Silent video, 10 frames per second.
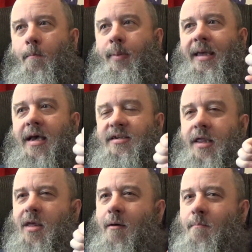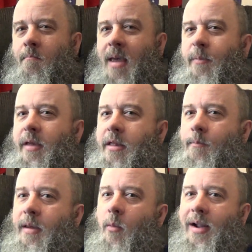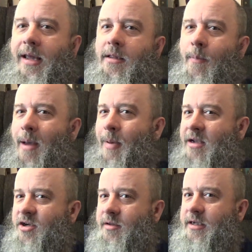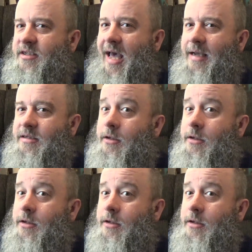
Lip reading: because I thought maybe there'd be a way to get the backpacks on these guys,